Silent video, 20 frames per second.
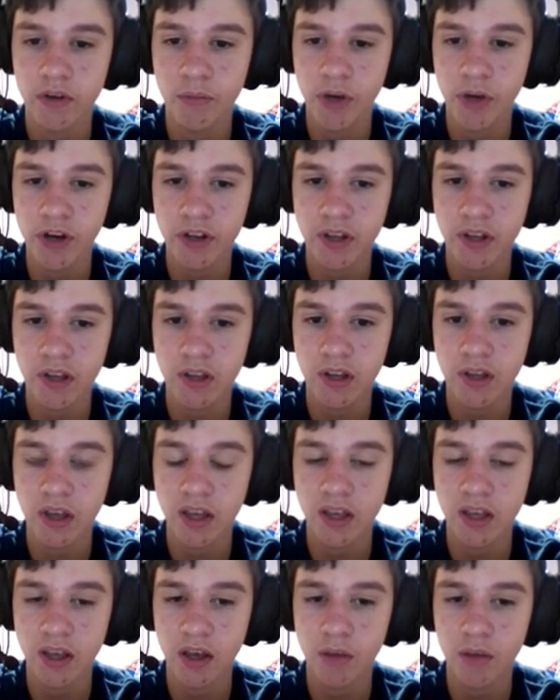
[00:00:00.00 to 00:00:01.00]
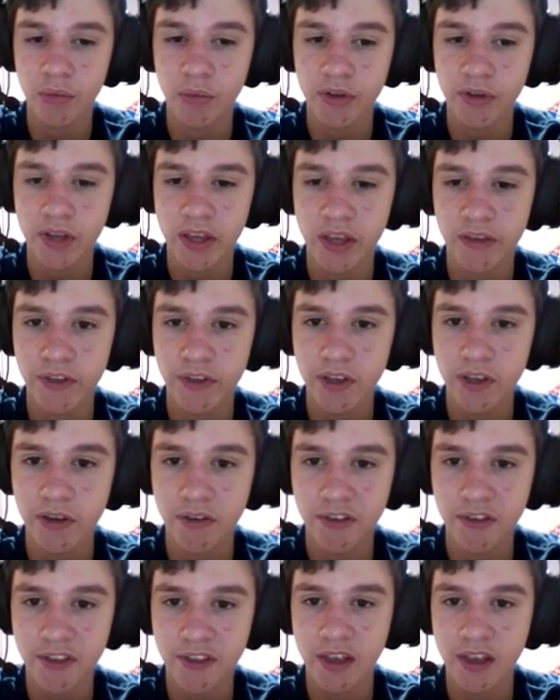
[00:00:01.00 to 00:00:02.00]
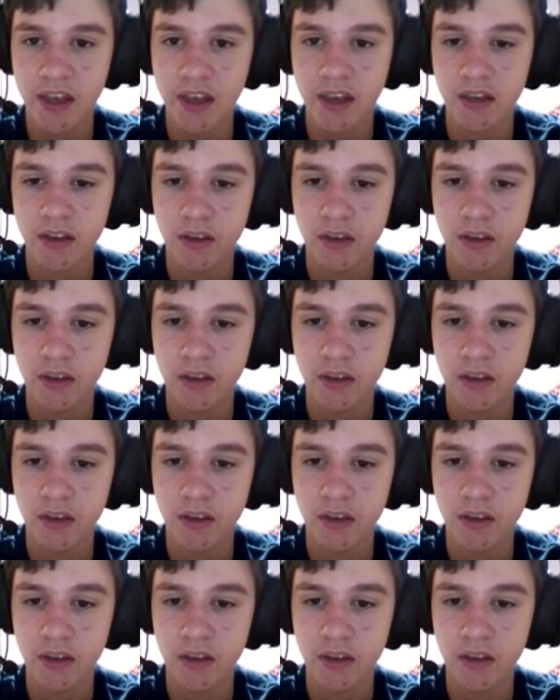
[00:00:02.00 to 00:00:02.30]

Mark didn't upload any videos today.